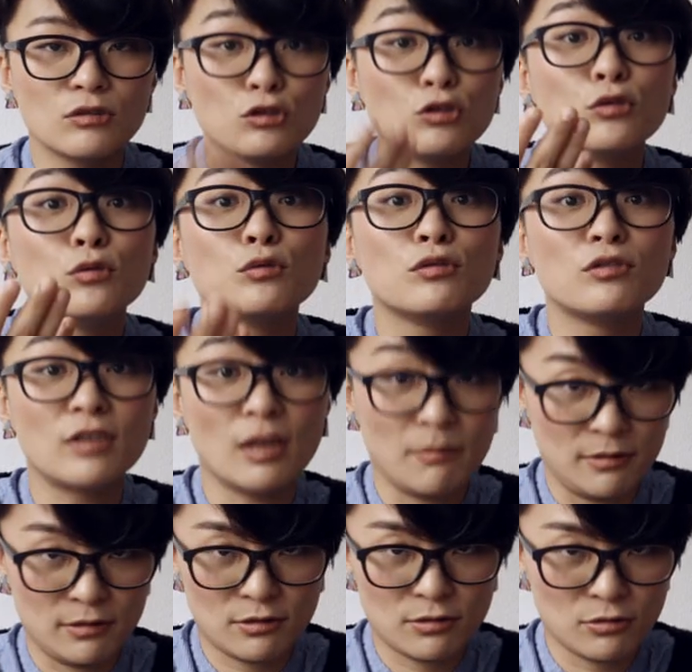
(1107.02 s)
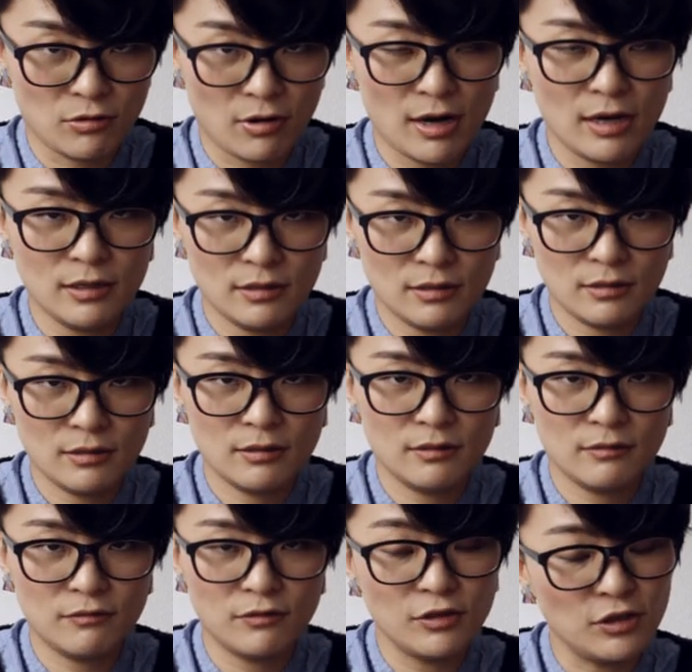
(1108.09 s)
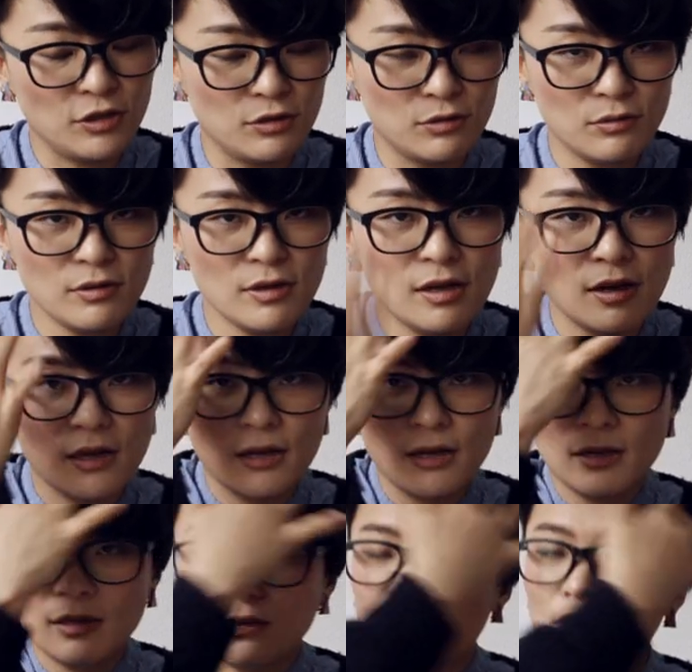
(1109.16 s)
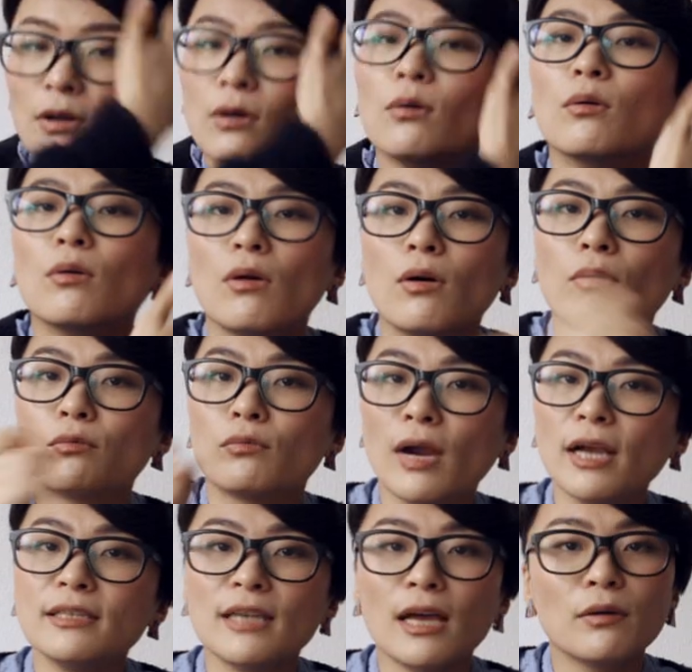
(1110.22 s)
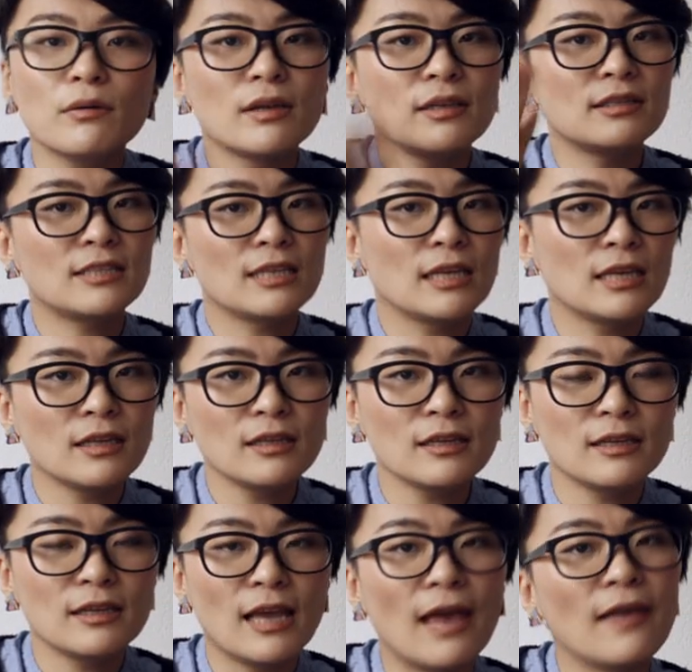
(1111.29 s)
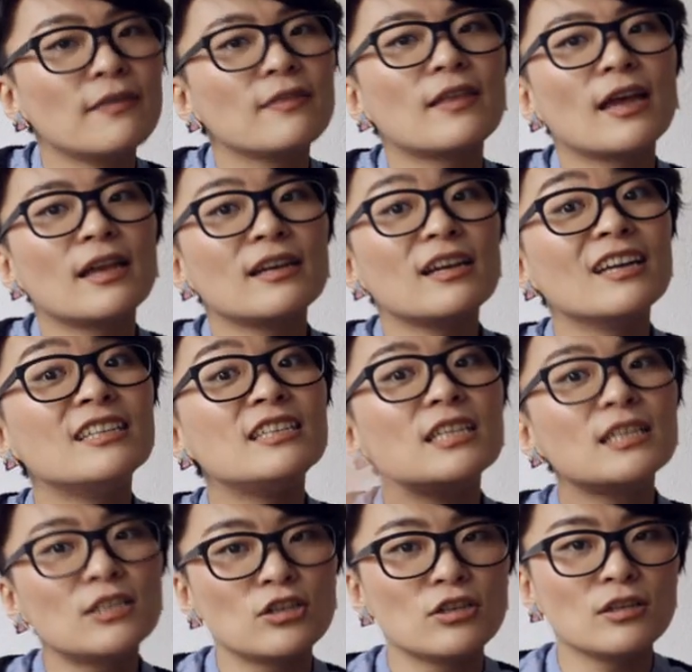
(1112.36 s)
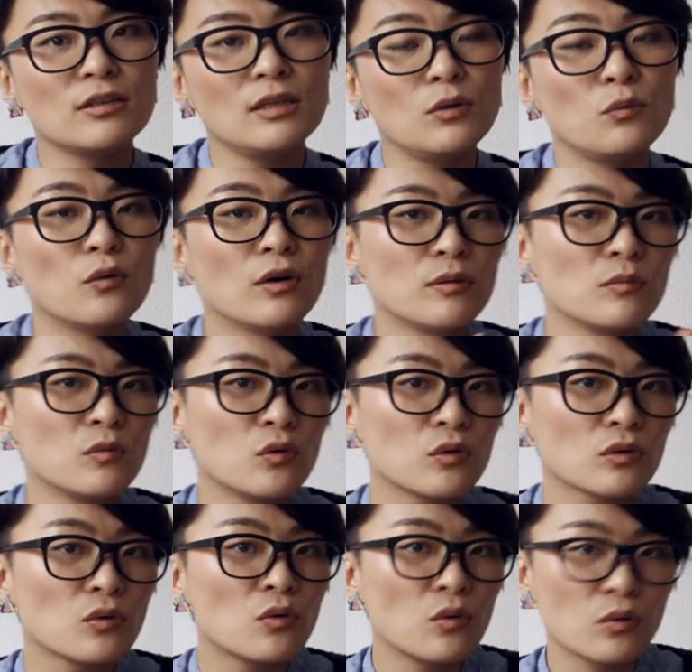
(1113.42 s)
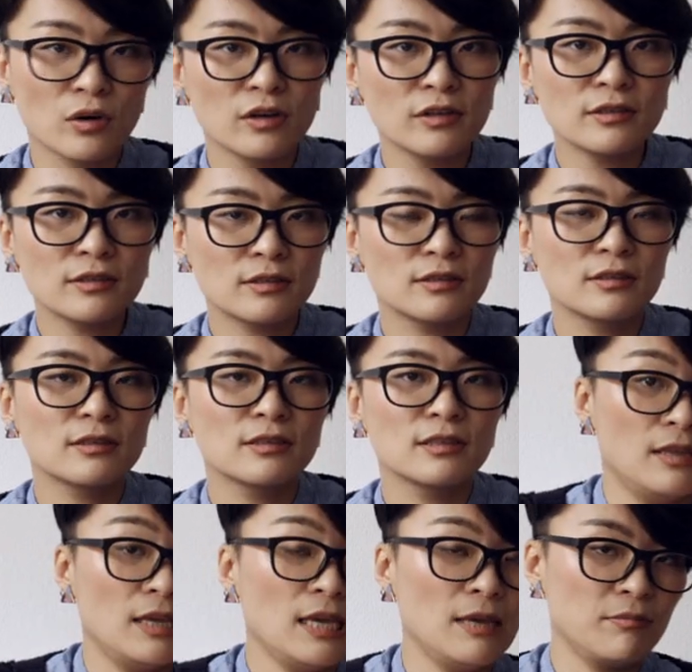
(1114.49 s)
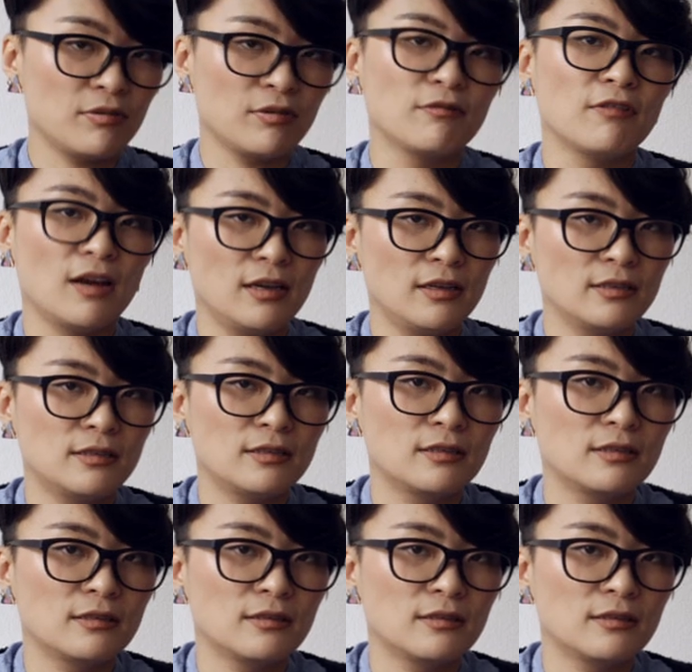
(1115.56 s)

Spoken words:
to demonstrate for you. So, write down and sing, and then additionally one more chorus, improvise.